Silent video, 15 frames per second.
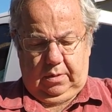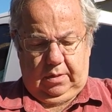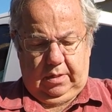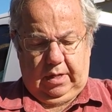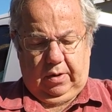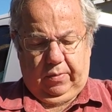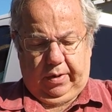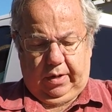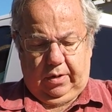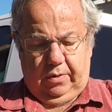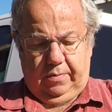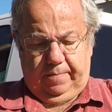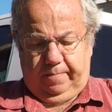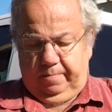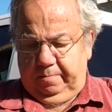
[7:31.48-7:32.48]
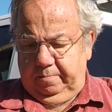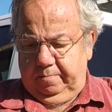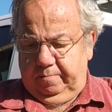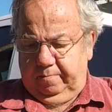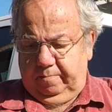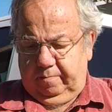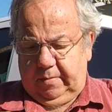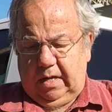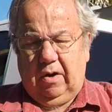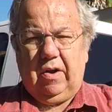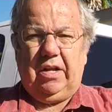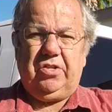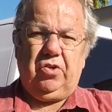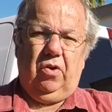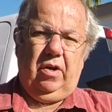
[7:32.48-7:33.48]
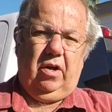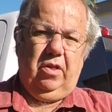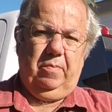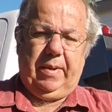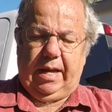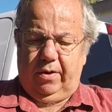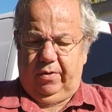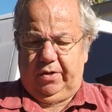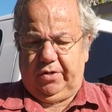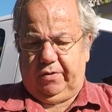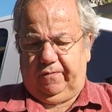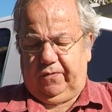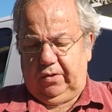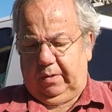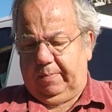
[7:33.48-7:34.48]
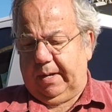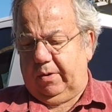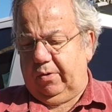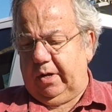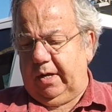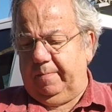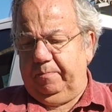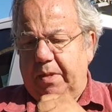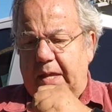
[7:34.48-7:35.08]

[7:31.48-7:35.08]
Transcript: There we go. All right, so all the batteries are fully powered up.